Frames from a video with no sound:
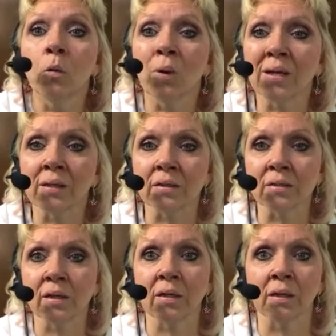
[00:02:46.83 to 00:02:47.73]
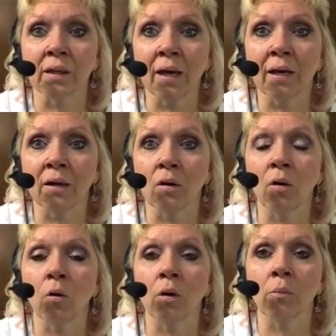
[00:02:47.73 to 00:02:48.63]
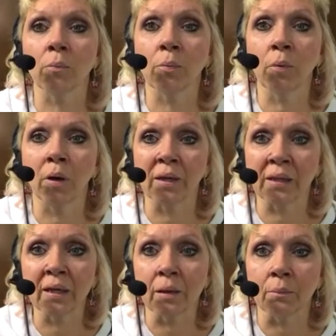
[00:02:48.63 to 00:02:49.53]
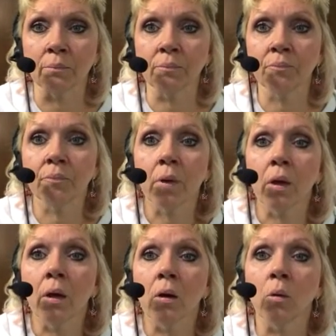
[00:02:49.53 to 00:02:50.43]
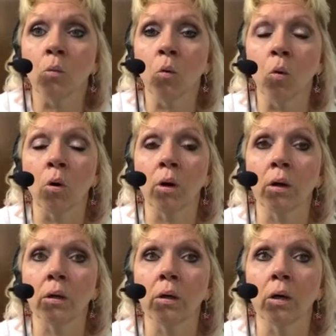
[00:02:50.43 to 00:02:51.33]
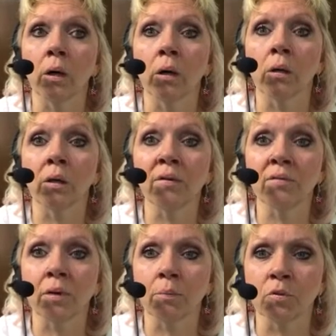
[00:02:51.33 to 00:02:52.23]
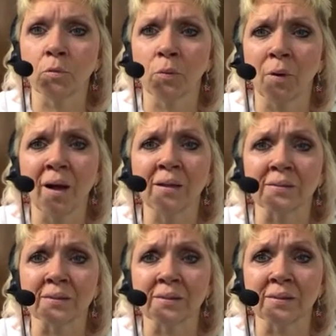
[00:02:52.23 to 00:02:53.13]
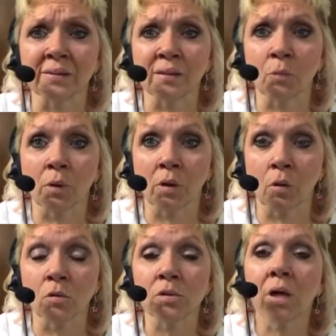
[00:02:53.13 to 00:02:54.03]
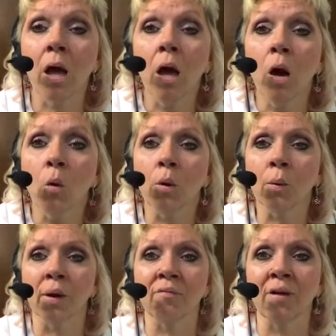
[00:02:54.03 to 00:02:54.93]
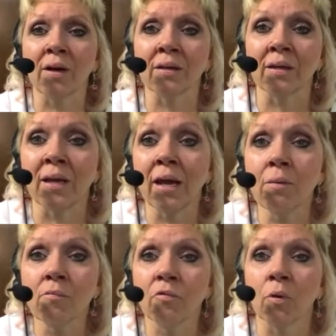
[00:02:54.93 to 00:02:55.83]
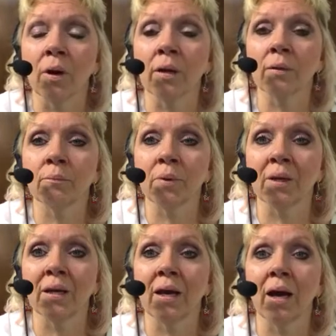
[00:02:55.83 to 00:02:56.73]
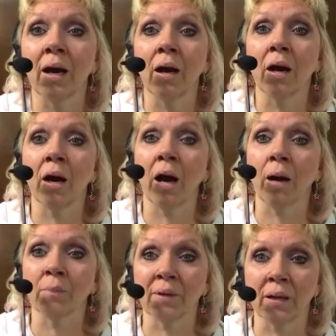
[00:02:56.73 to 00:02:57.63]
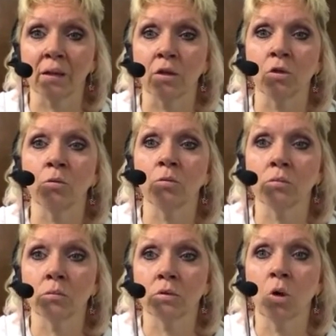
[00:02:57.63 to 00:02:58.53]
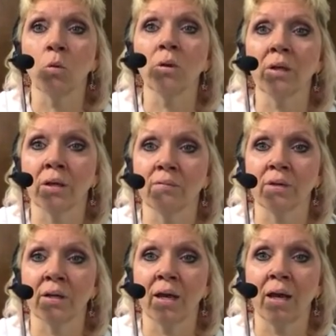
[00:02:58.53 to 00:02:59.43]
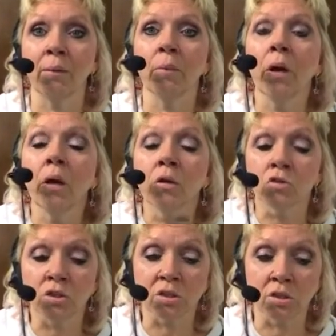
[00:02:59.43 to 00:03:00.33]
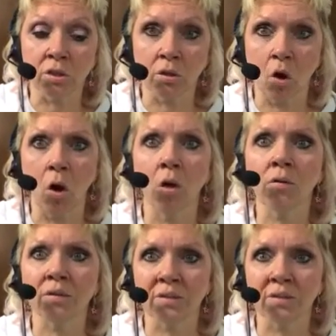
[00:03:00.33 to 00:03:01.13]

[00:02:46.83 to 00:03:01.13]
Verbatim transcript: weakness in a leg or a limb, or uh, even up to paralysis in one of those, we want to find a name for it. But I'm telling you, don't give it a name just call the